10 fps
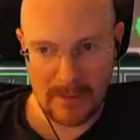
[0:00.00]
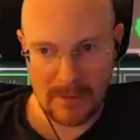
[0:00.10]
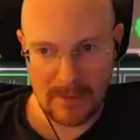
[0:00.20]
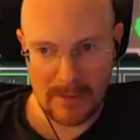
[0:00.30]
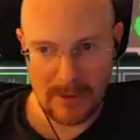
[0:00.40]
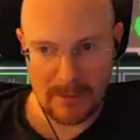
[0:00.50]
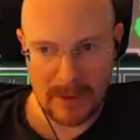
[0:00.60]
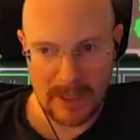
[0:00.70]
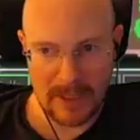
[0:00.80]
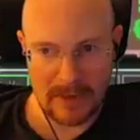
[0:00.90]
No,
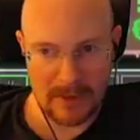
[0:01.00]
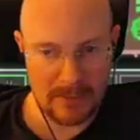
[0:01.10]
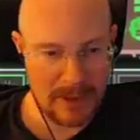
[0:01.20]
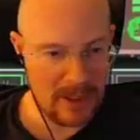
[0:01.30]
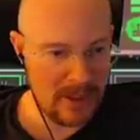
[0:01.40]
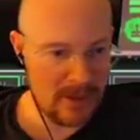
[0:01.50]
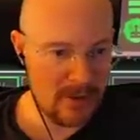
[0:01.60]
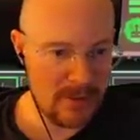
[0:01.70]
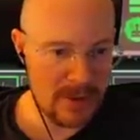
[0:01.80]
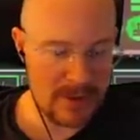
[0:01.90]
pi no piloting,
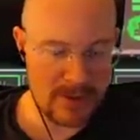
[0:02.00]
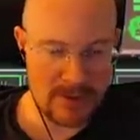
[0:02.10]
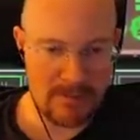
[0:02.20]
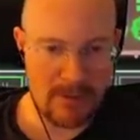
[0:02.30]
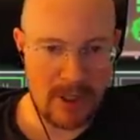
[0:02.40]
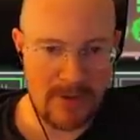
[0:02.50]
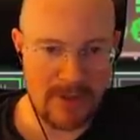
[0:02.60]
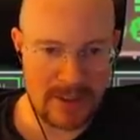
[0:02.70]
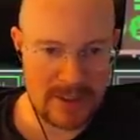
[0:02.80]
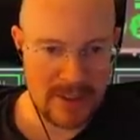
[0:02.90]
no missiles.
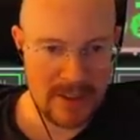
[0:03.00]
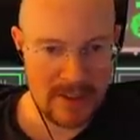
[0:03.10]
Perfect.